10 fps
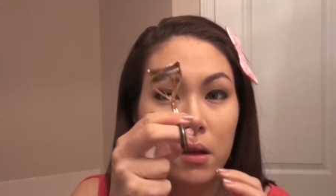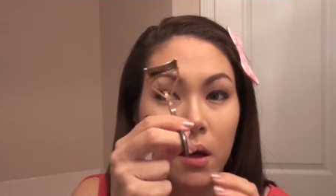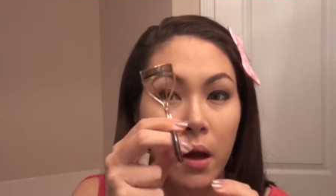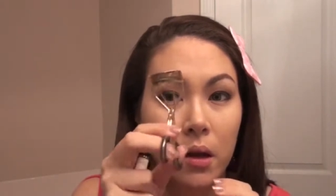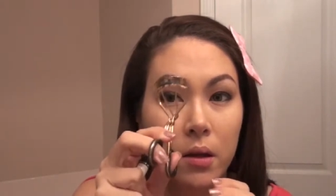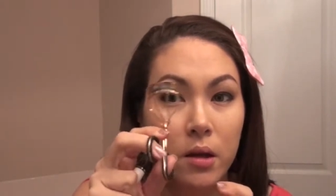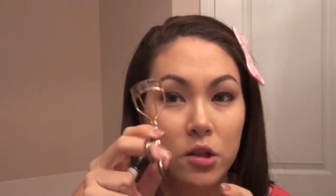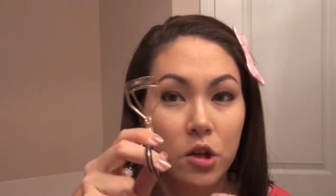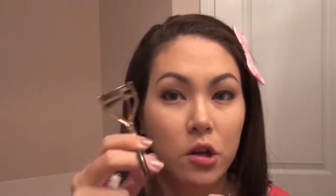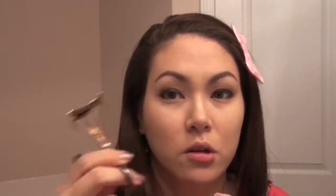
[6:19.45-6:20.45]

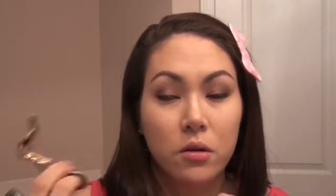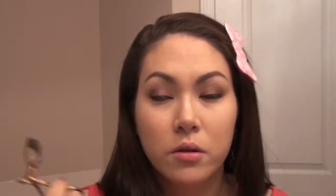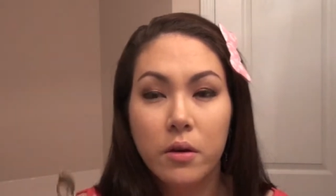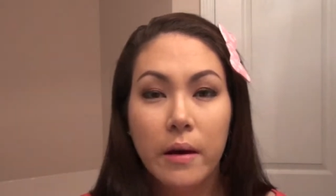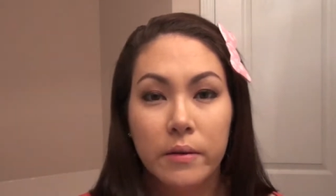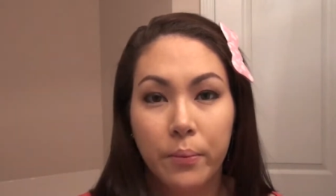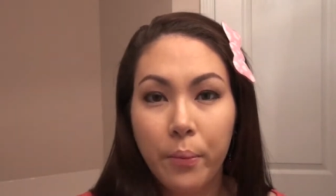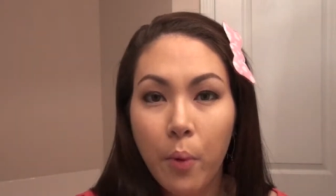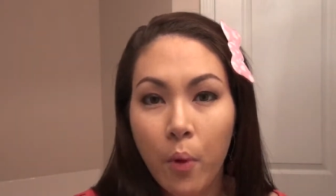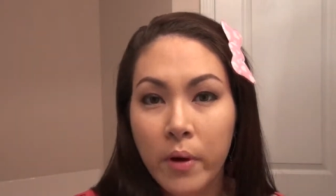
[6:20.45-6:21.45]
eyelash curlers, or as
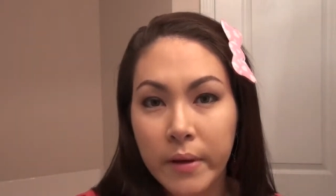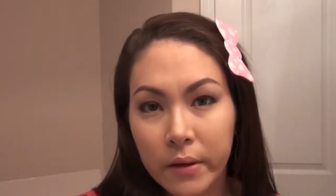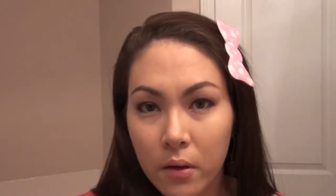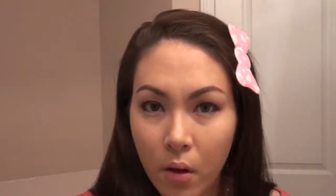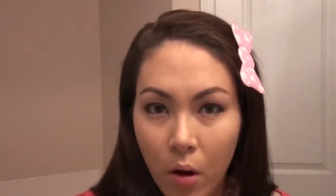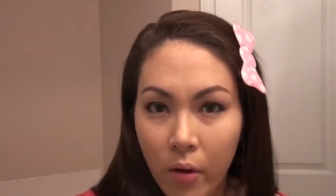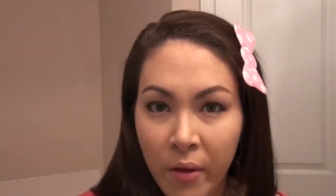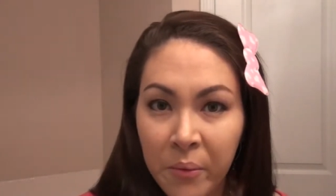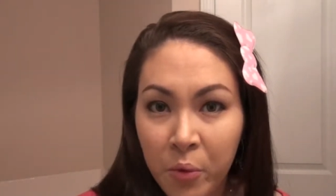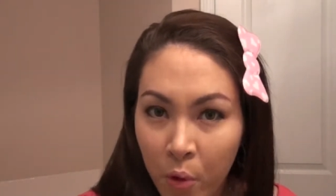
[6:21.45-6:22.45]
boys like to call
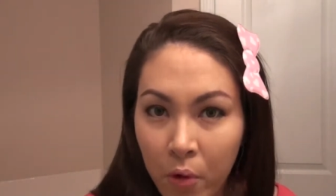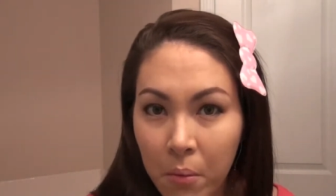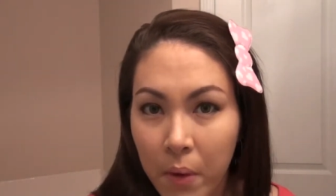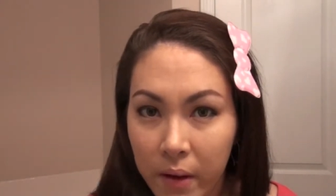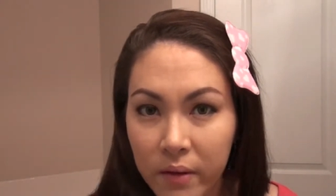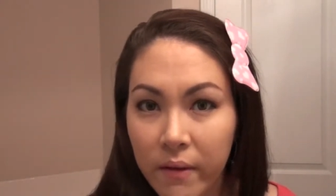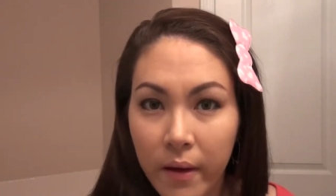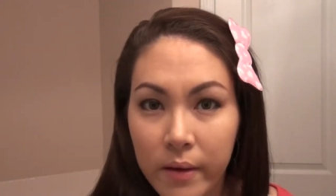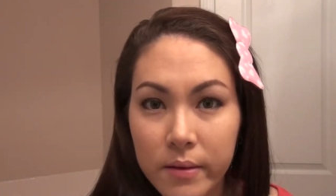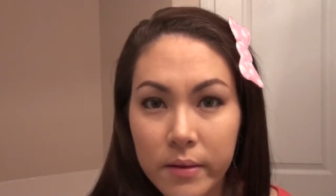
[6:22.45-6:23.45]
them, torment
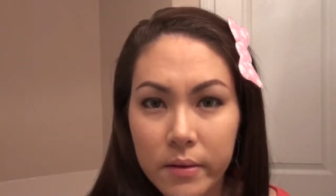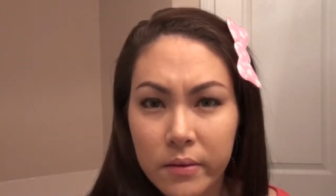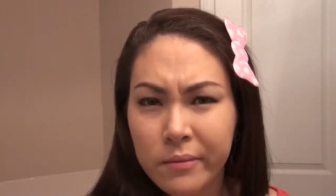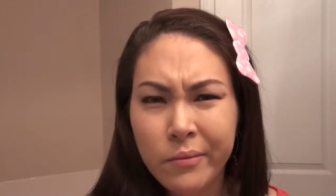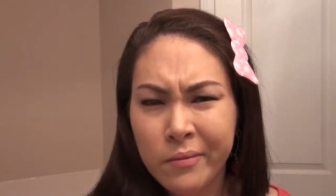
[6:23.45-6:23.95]
devices.